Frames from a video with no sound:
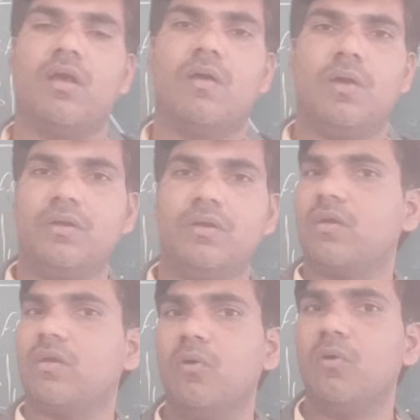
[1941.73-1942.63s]
And
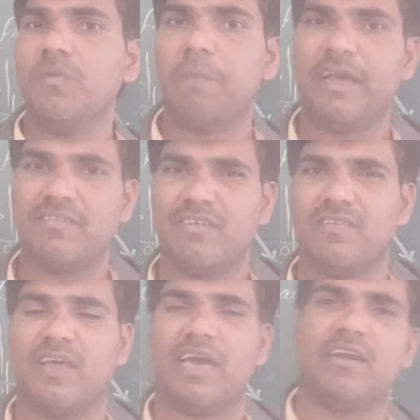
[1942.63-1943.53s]
crowd place is
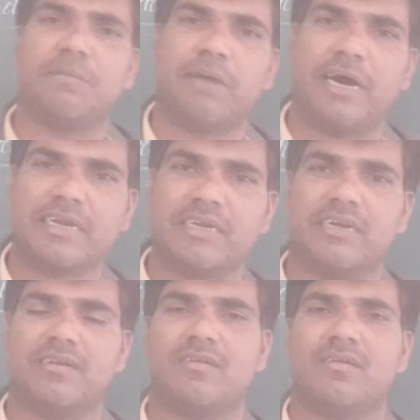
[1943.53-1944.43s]
there in the
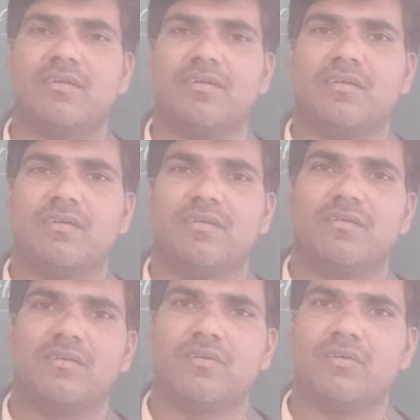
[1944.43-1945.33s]
market.
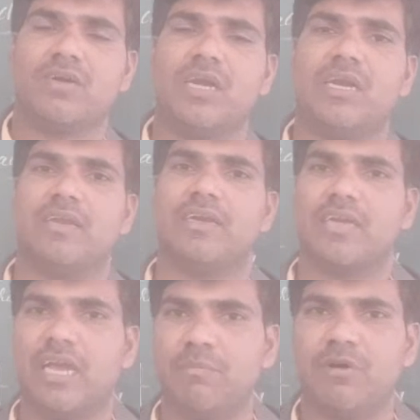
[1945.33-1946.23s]
Okay, at the
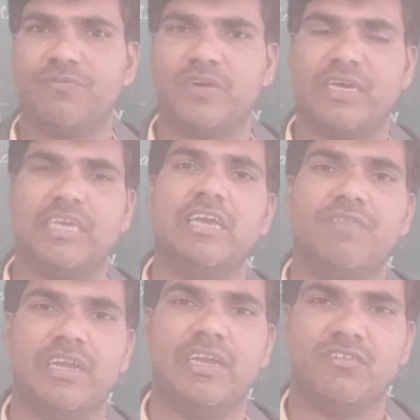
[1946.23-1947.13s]
time of a
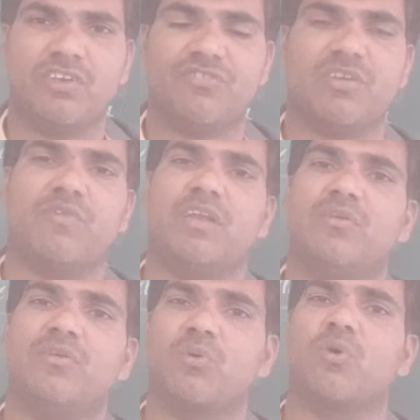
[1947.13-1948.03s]
evening session when
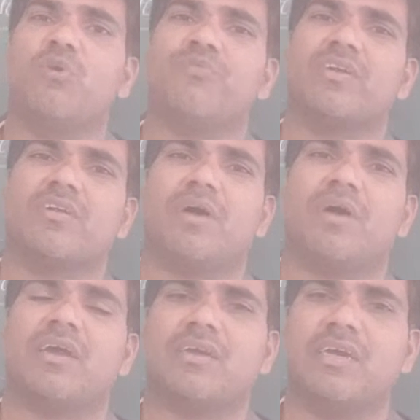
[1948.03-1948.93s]
you go for the
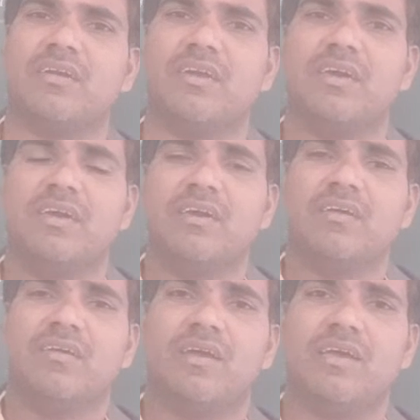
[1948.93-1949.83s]
market,
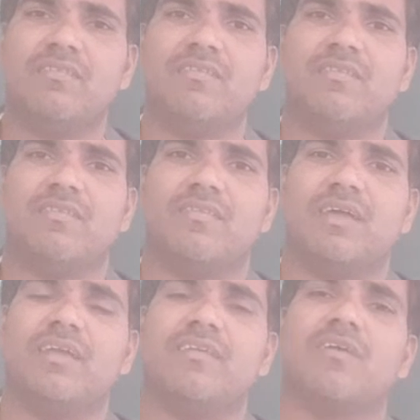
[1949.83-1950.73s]
yes,
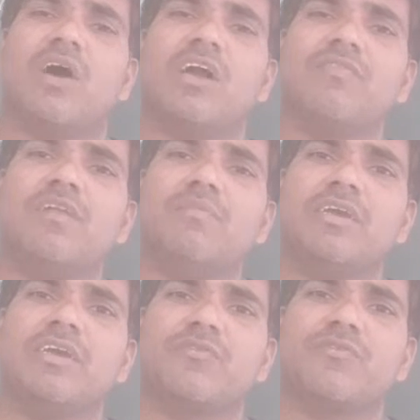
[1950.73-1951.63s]
there is a what will
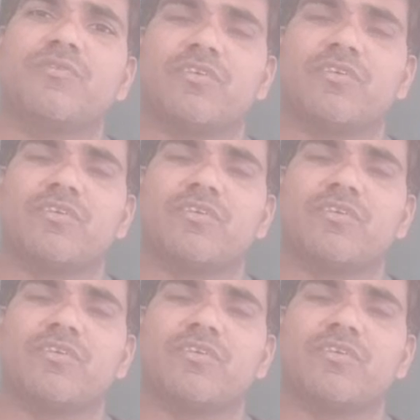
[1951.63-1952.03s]
we get for us?